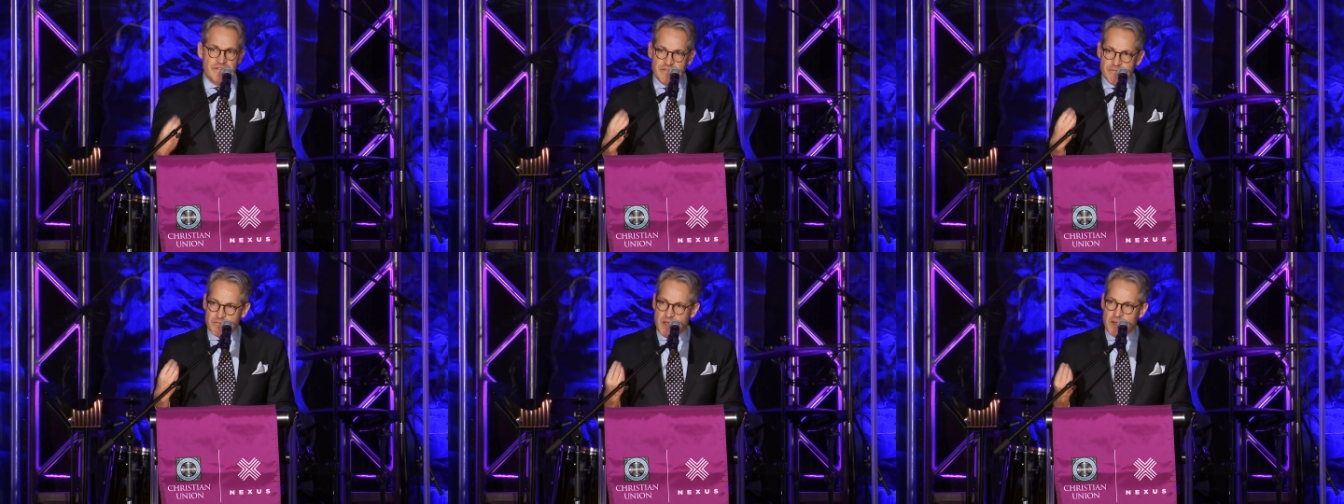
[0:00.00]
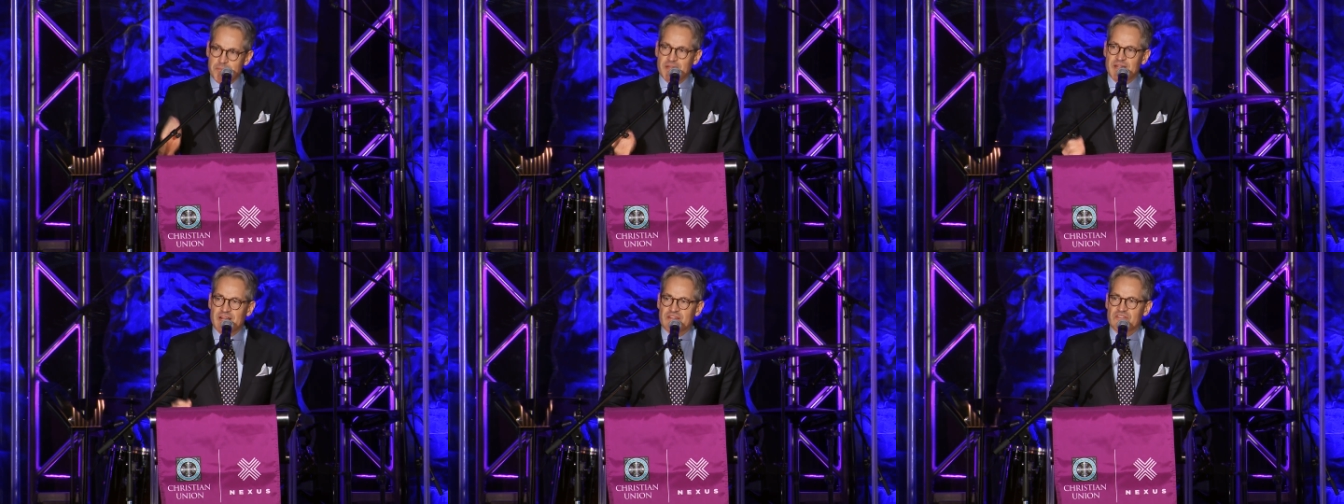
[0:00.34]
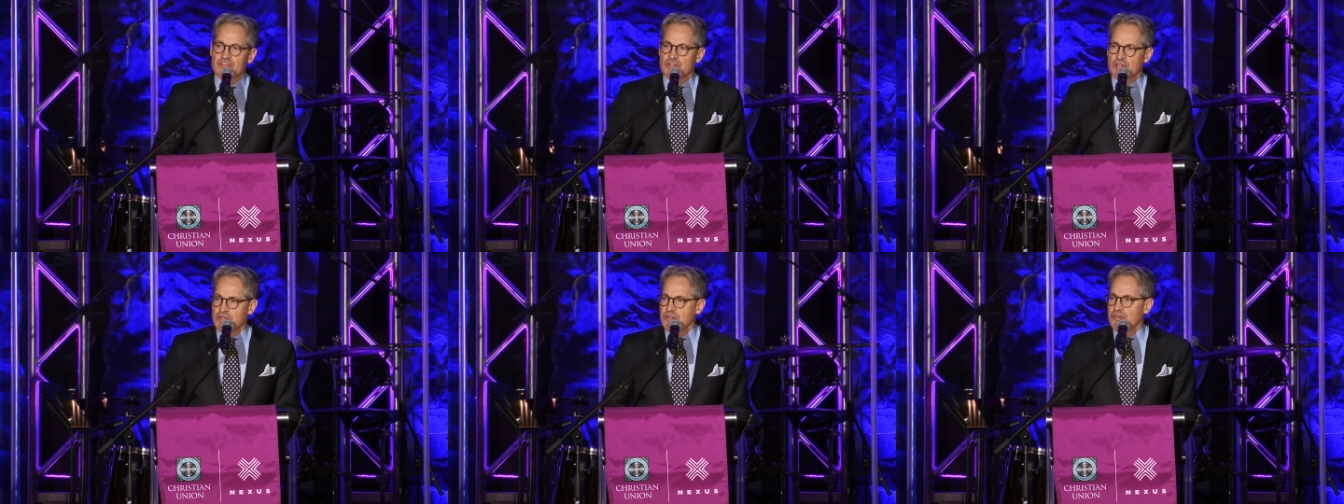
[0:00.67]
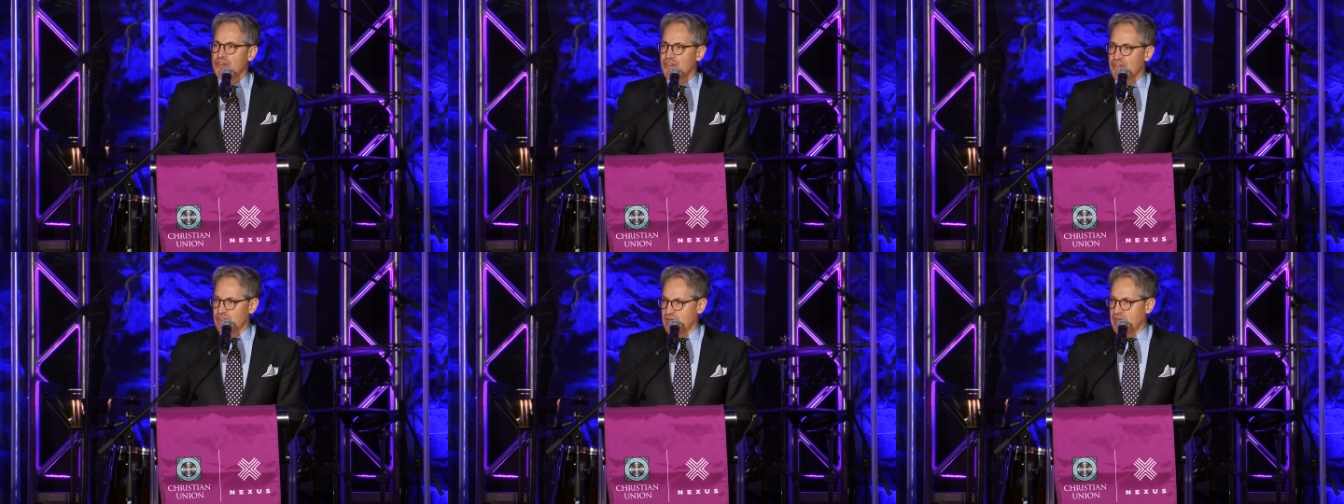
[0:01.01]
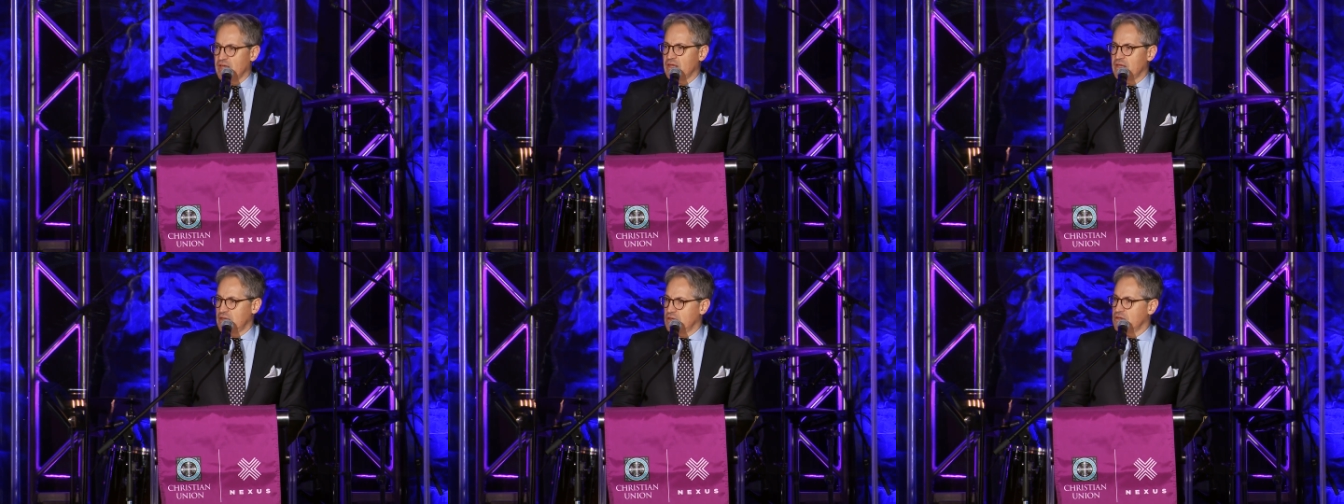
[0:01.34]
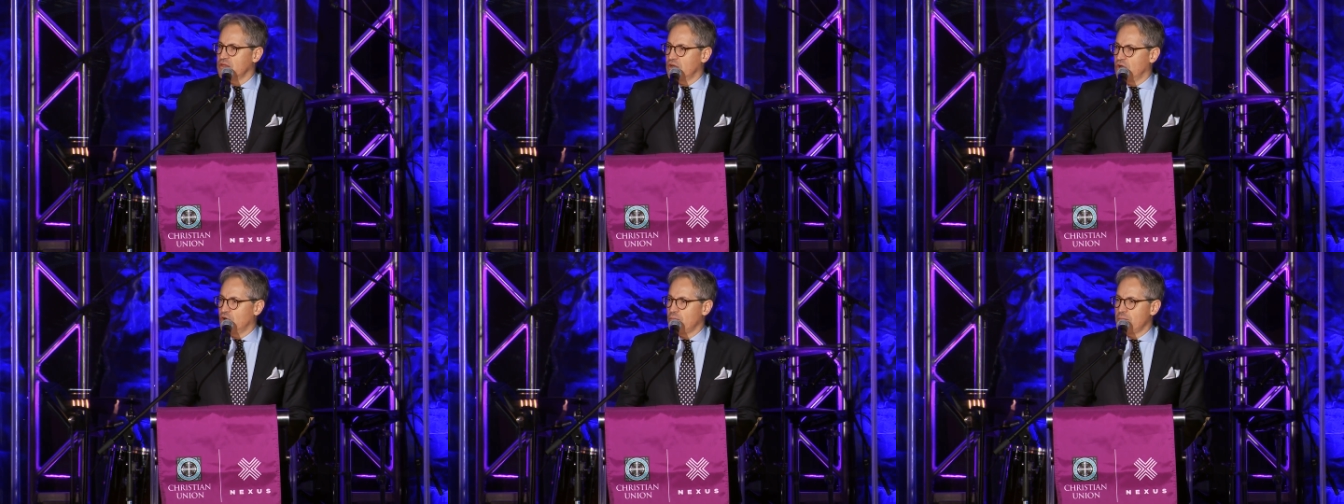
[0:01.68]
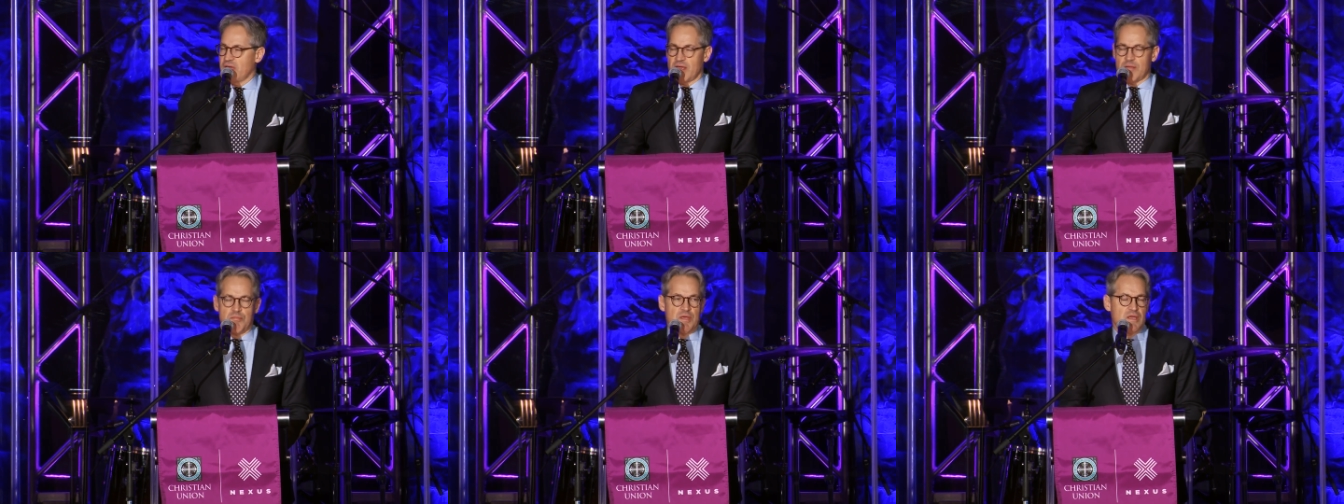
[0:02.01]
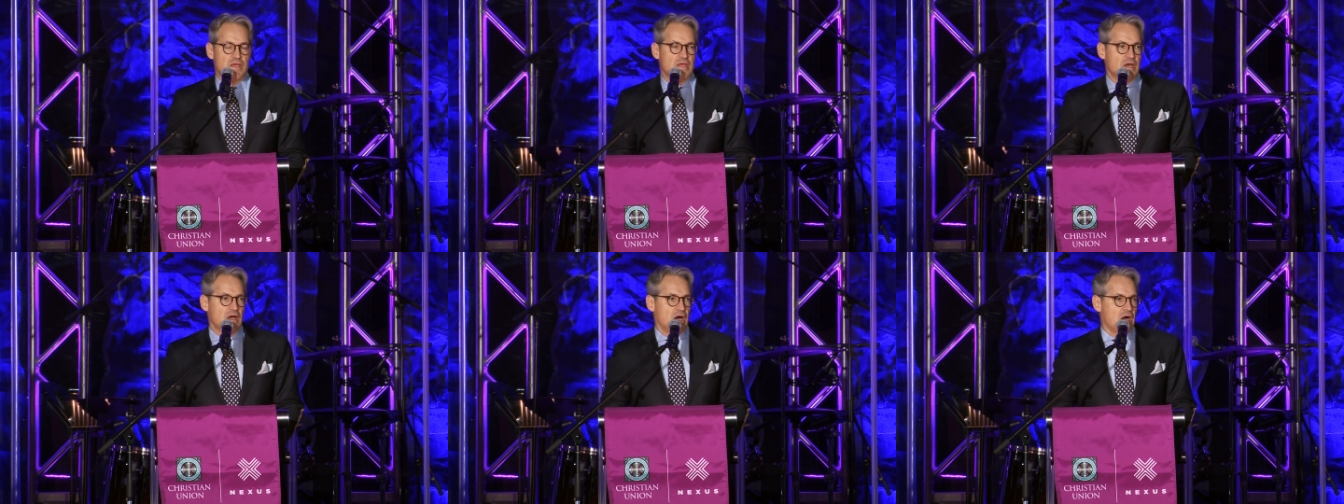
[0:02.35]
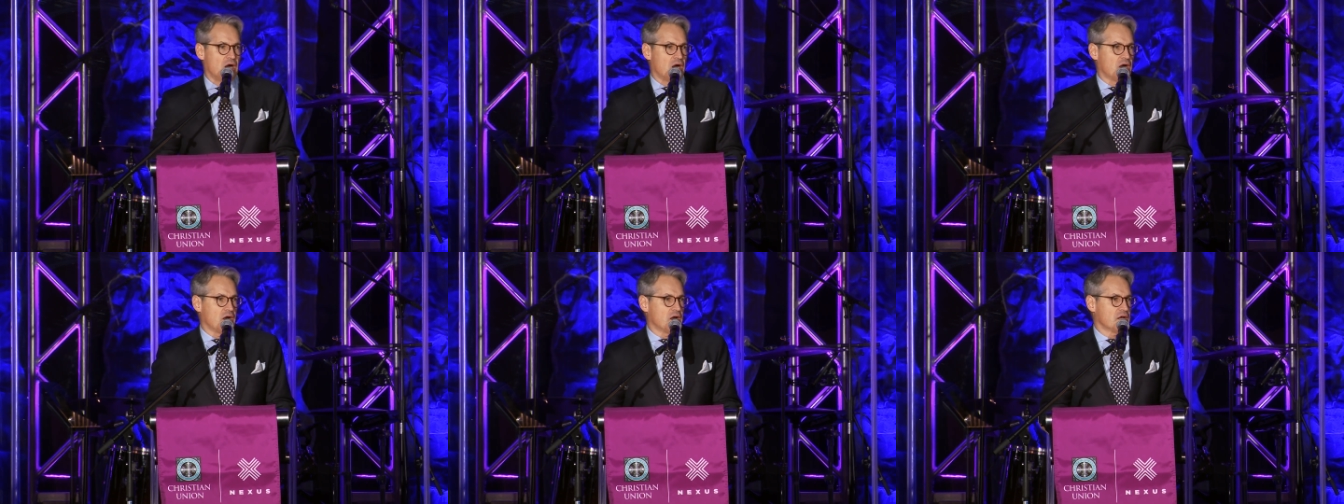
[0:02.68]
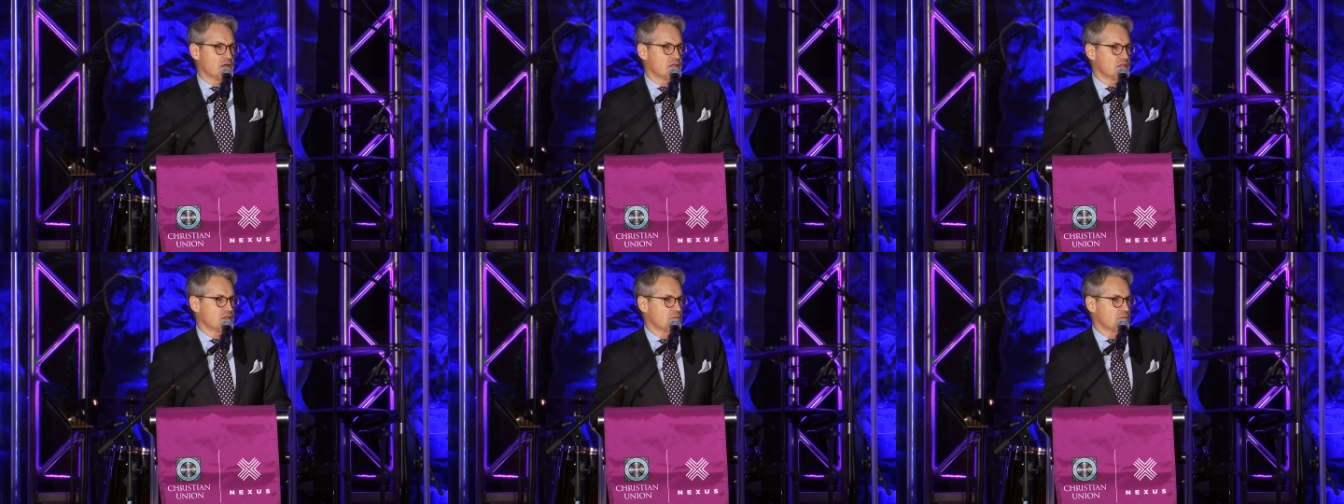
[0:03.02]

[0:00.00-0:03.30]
maybe that's a good thing, you know, maybe, uh,